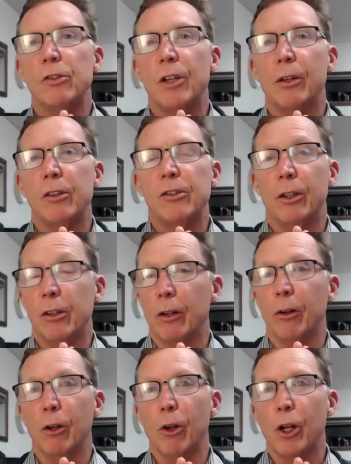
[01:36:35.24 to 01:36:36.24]
they have
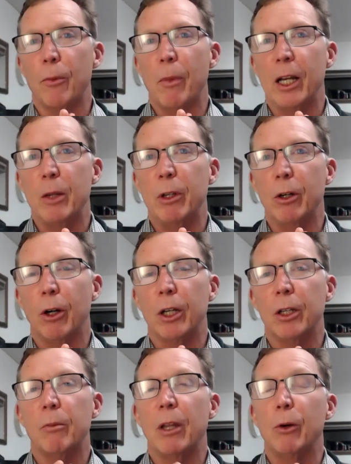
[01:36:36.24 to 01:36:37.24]
a lot of money behind
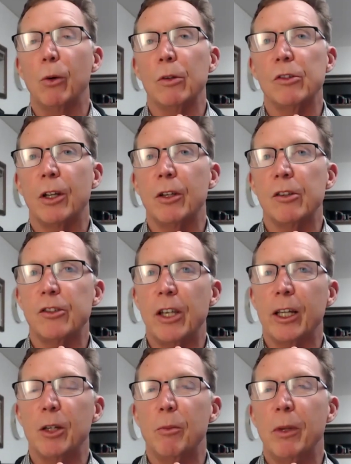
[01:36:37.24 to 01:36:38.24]
them. They're also the
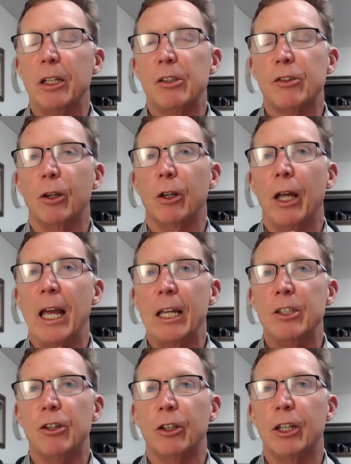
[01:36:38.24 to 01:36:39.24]
second biggest
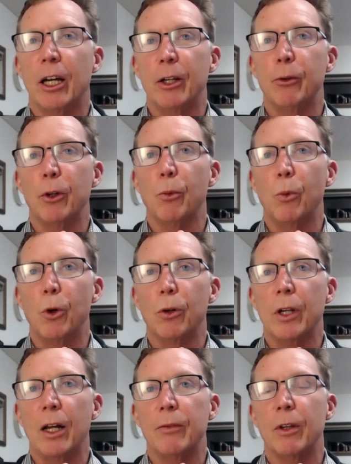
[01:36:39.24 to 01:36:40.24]
educator in the world
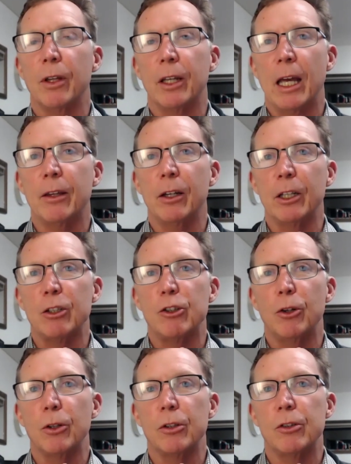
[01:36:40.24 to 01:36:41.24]
after the Catholic Church.